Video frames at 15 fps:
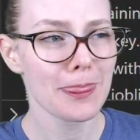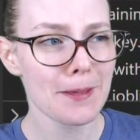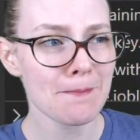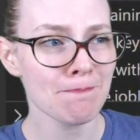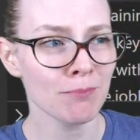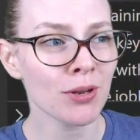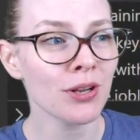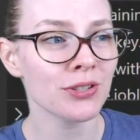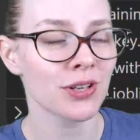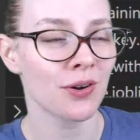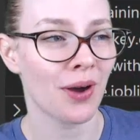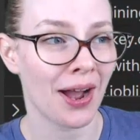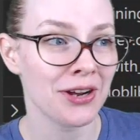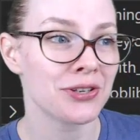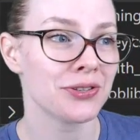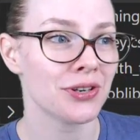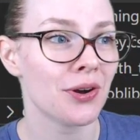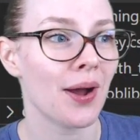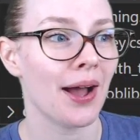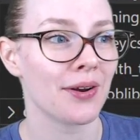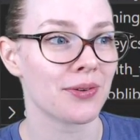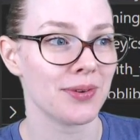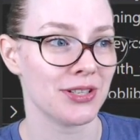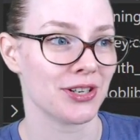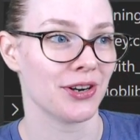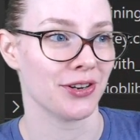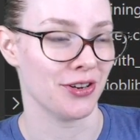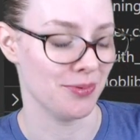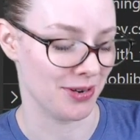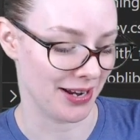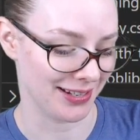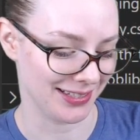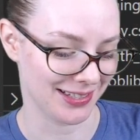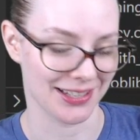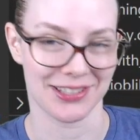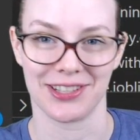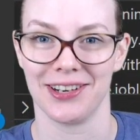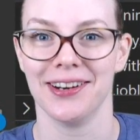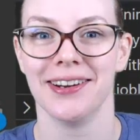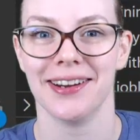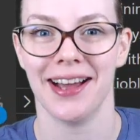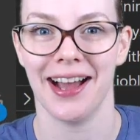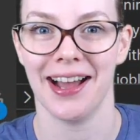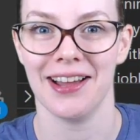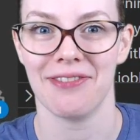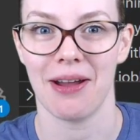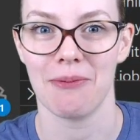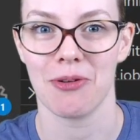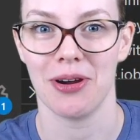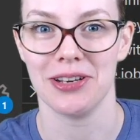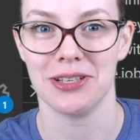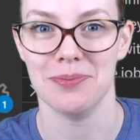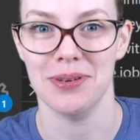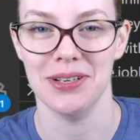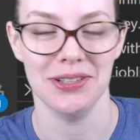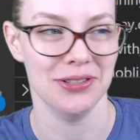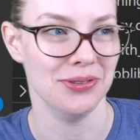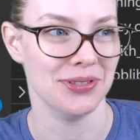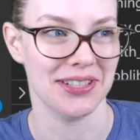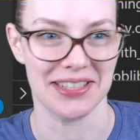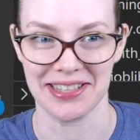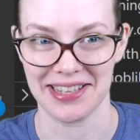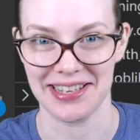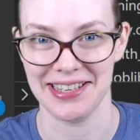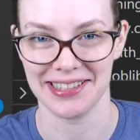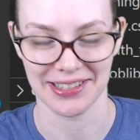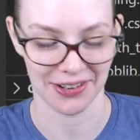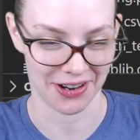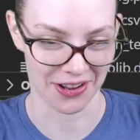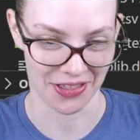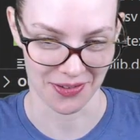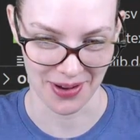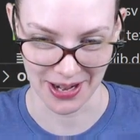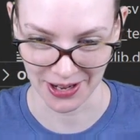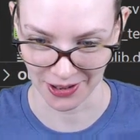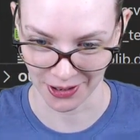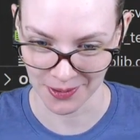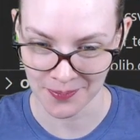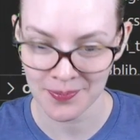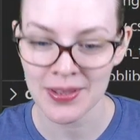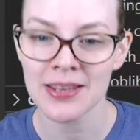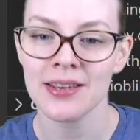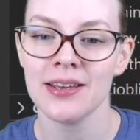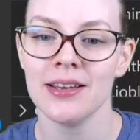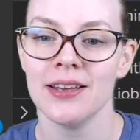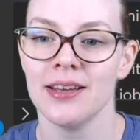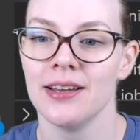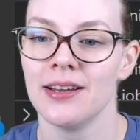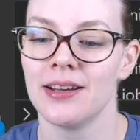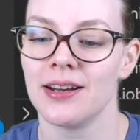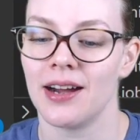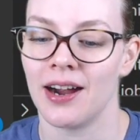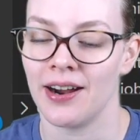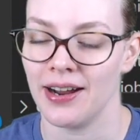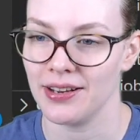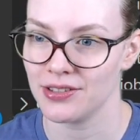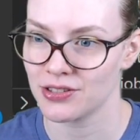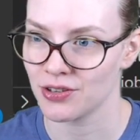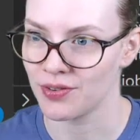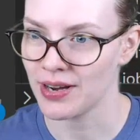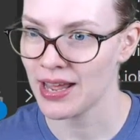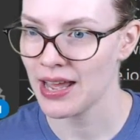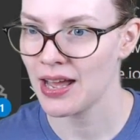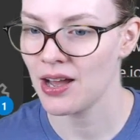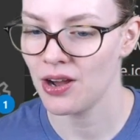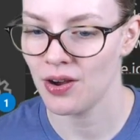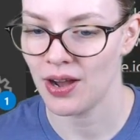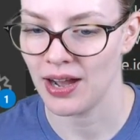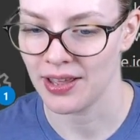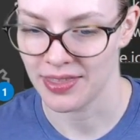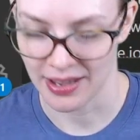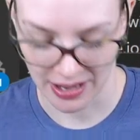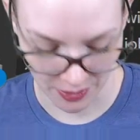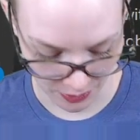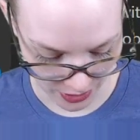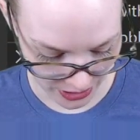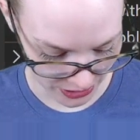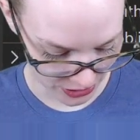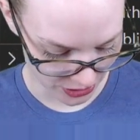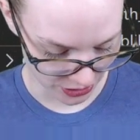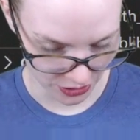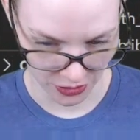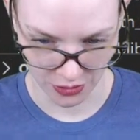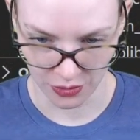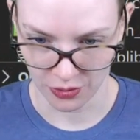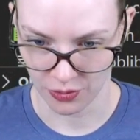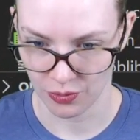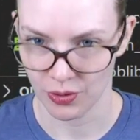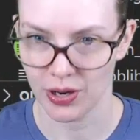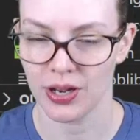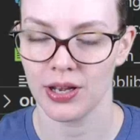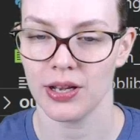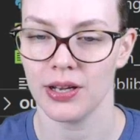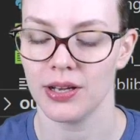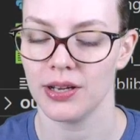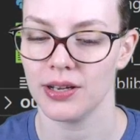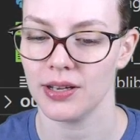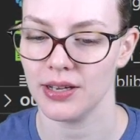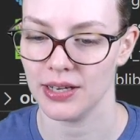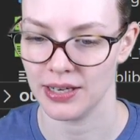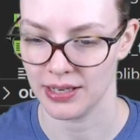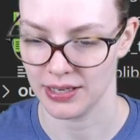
But also, I should know how to restart a Kubernetes cluster if I'm going to be using these on the regular. All right, so now I think I want to, can